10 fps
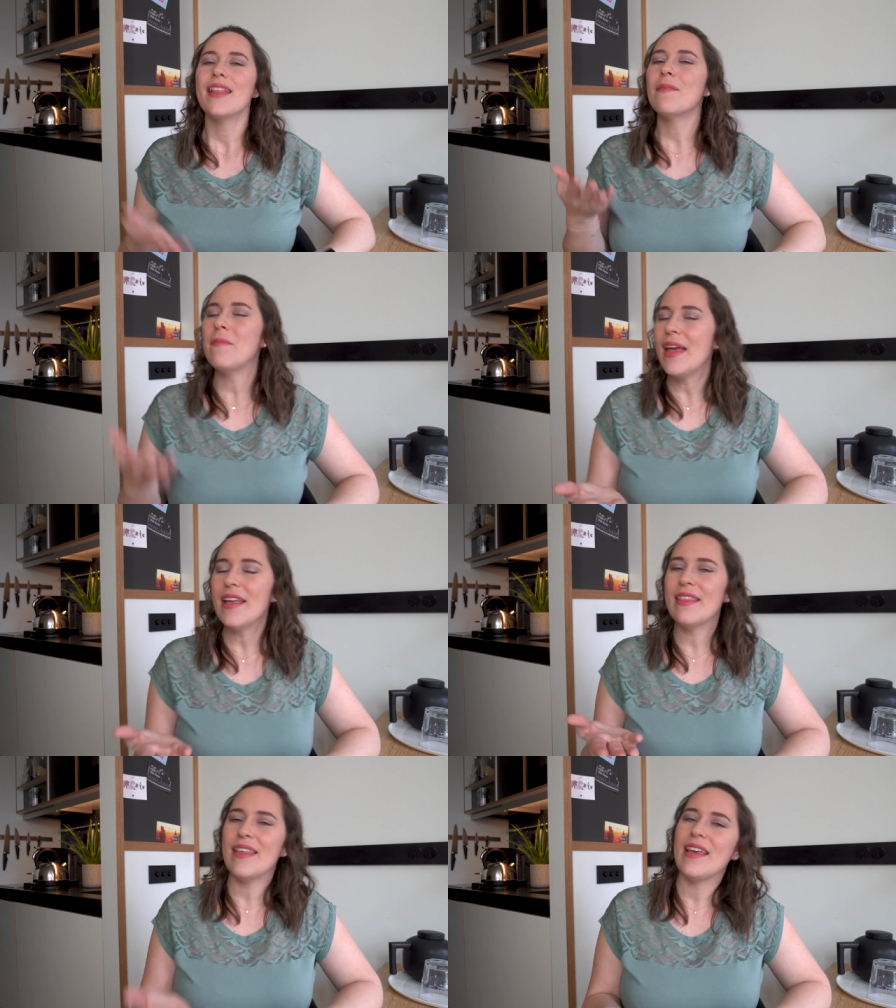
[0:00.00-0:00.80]
The
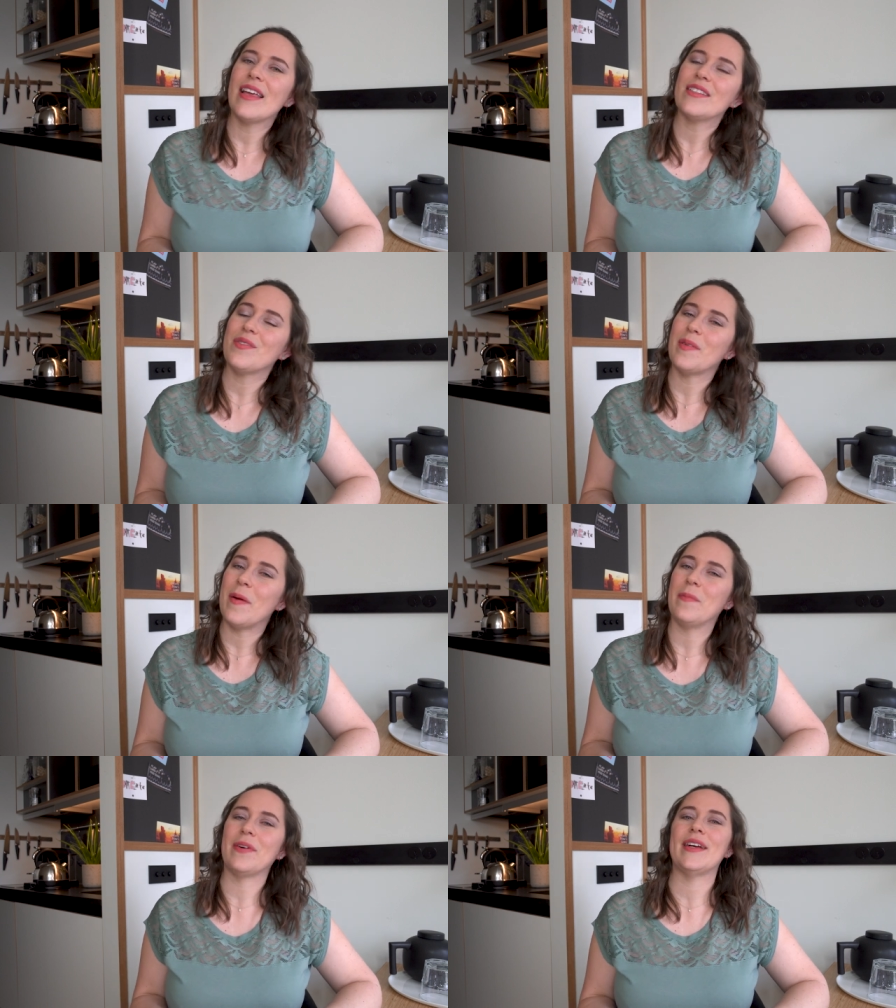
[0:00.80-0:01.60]
main thing to
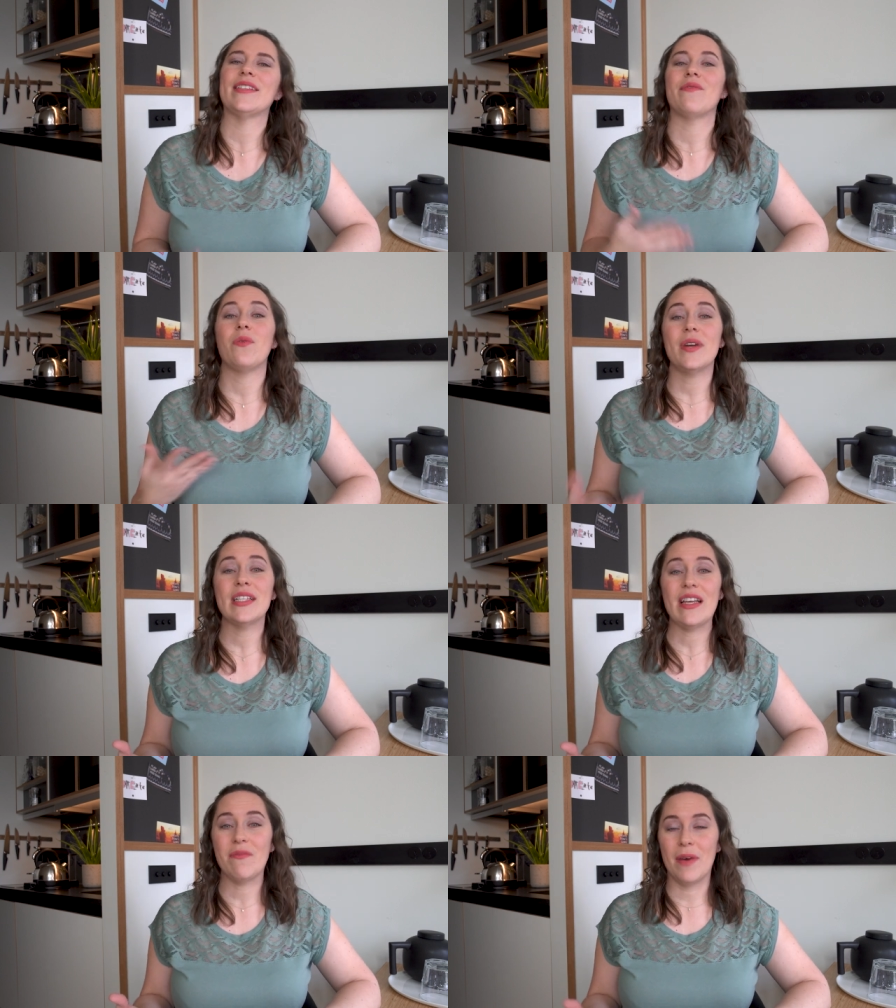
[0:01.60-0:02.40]
remember is if you want
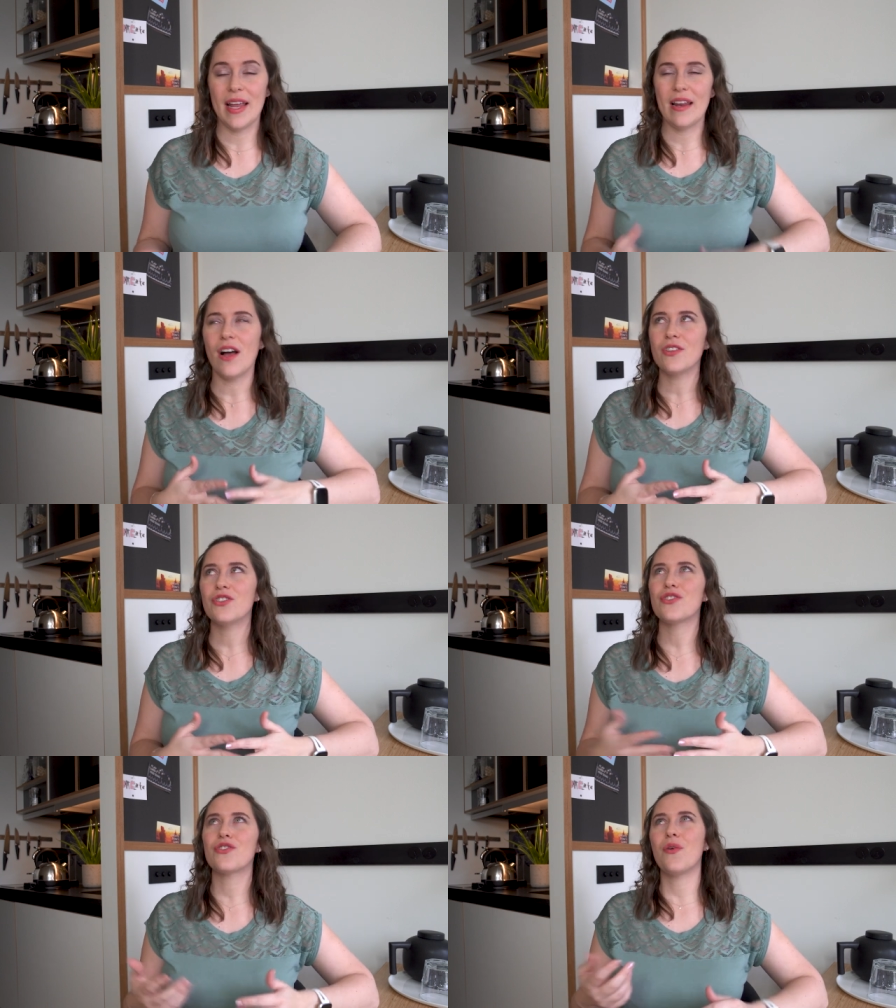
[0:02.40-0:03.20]
to save money, not
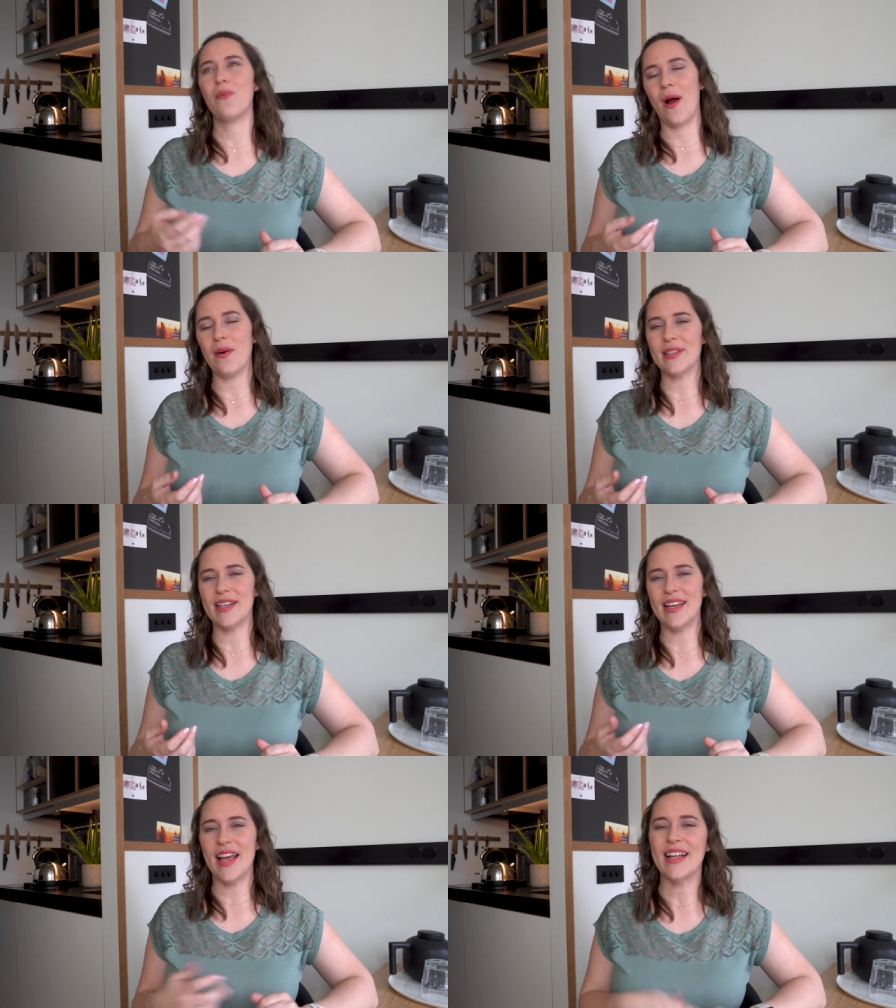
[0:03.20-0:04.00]
to just go
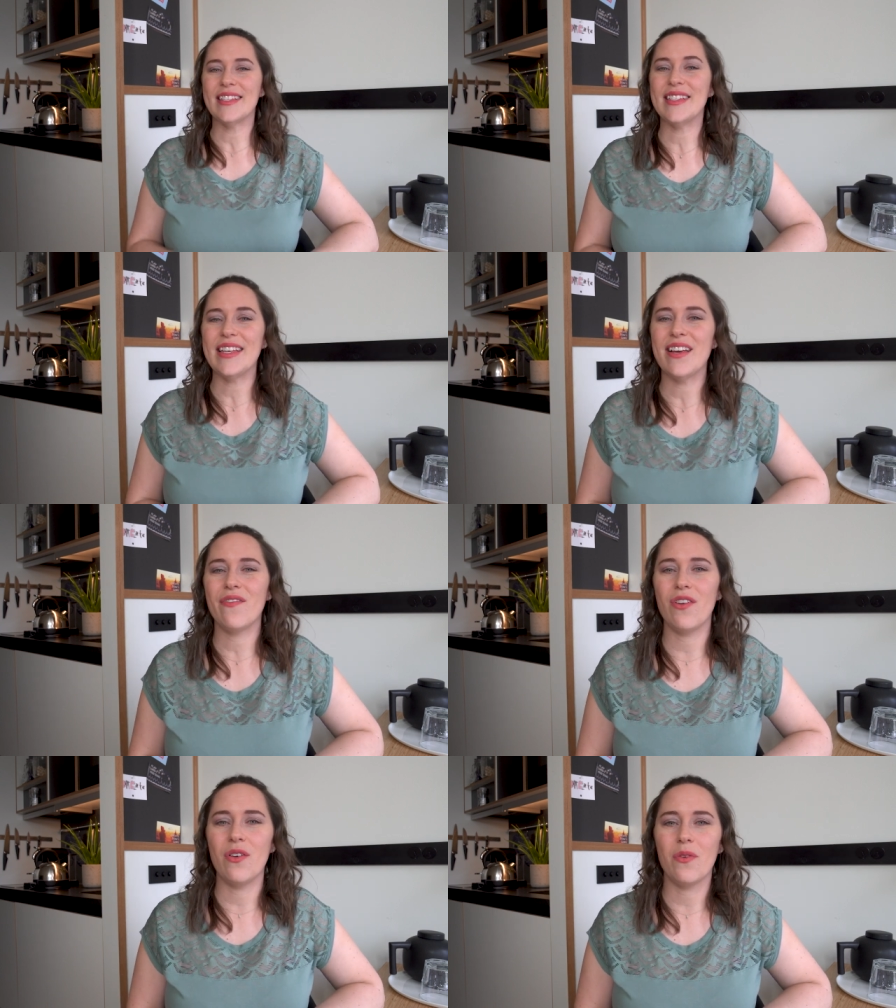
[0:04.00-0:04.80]
browsing and see
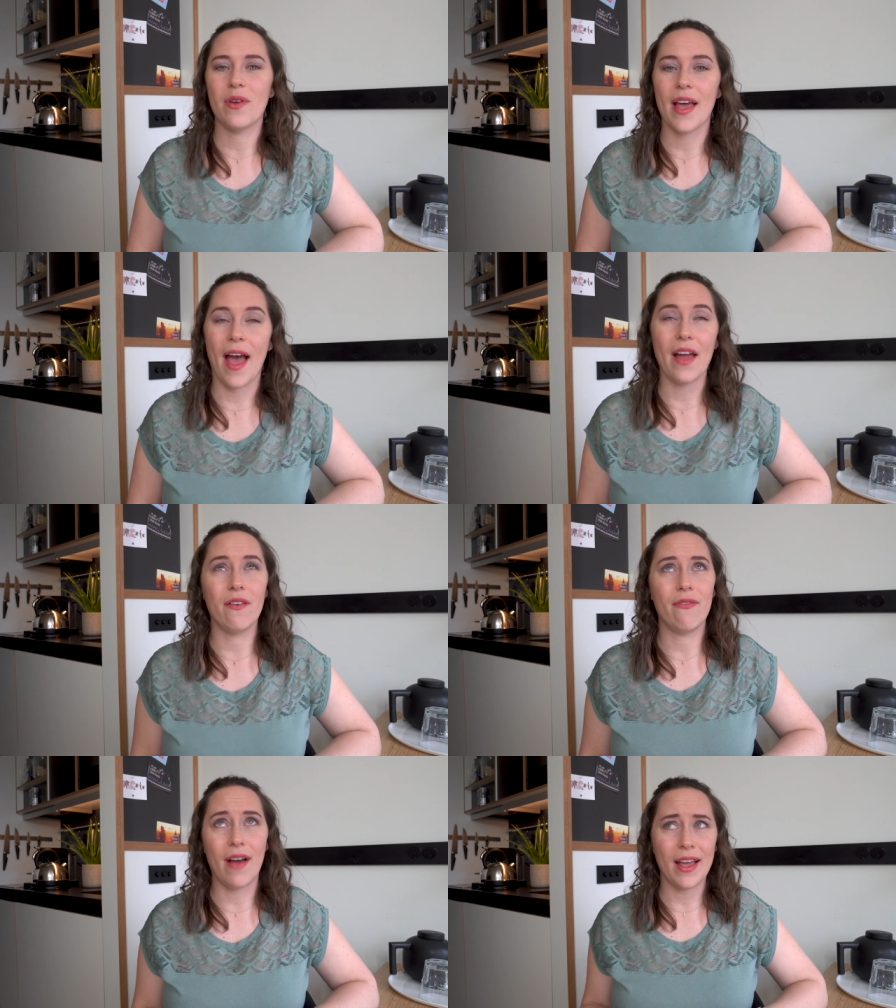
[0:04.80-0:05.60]
if you
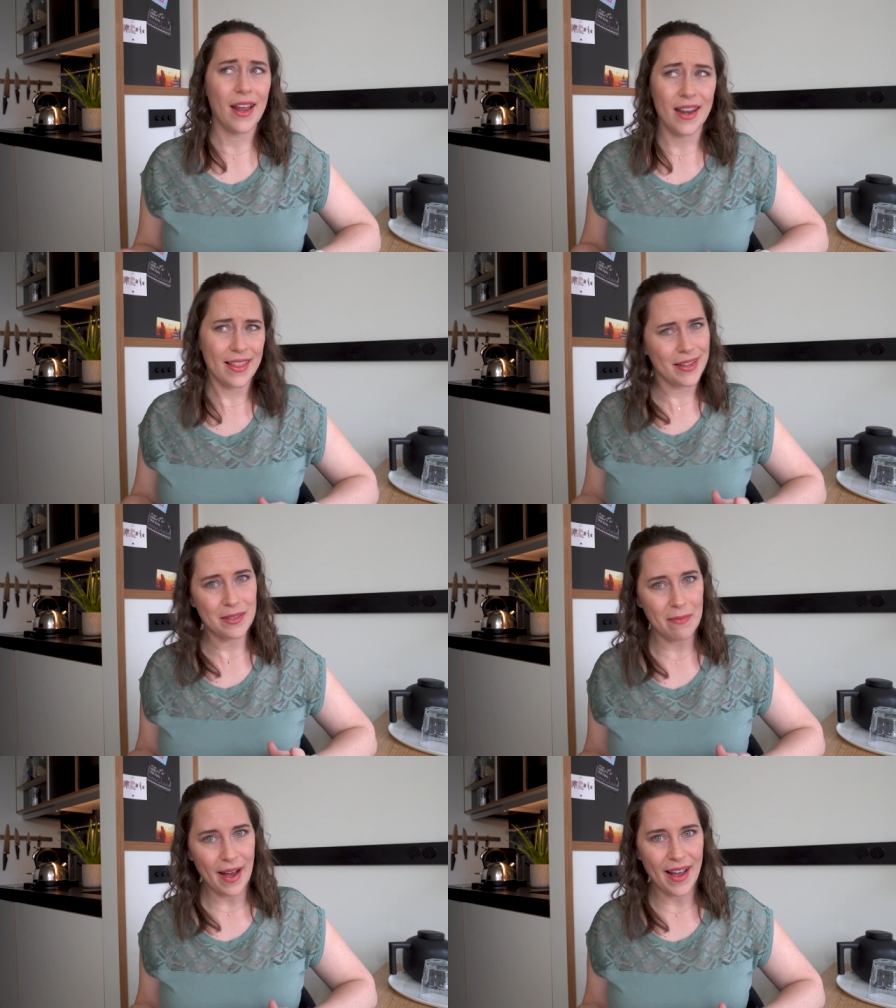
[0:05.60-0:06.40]
can find anything
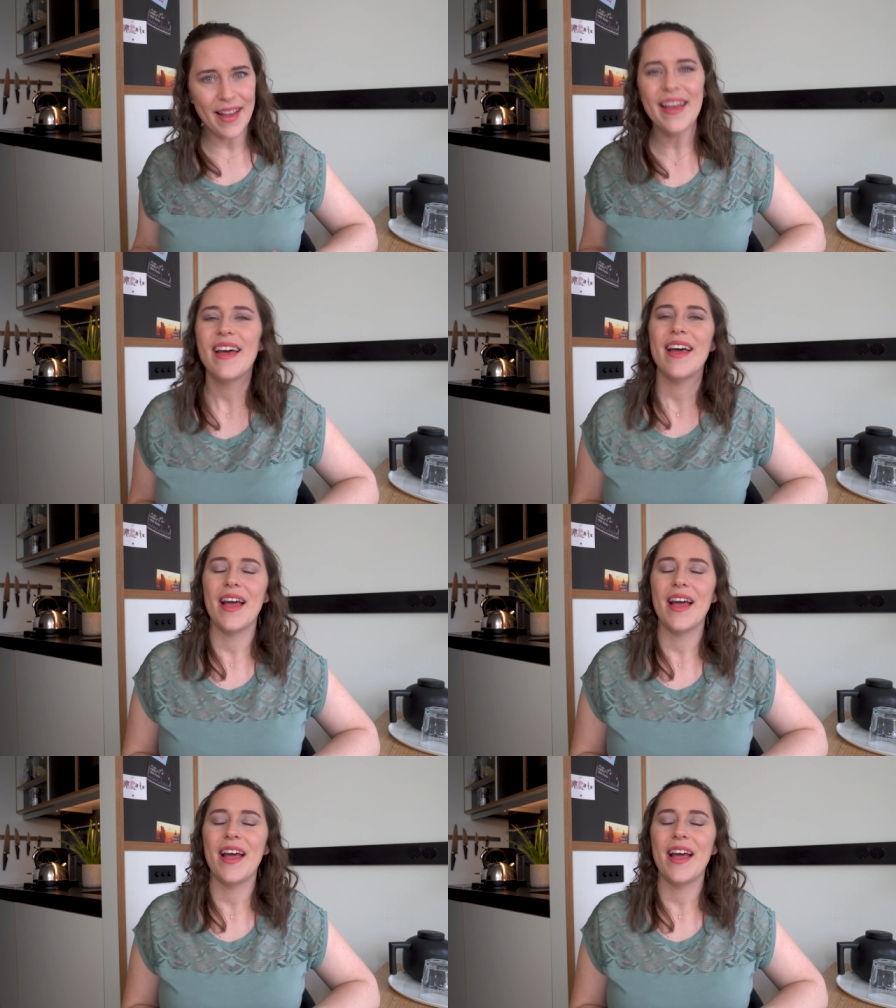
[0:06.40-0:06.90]
to buy.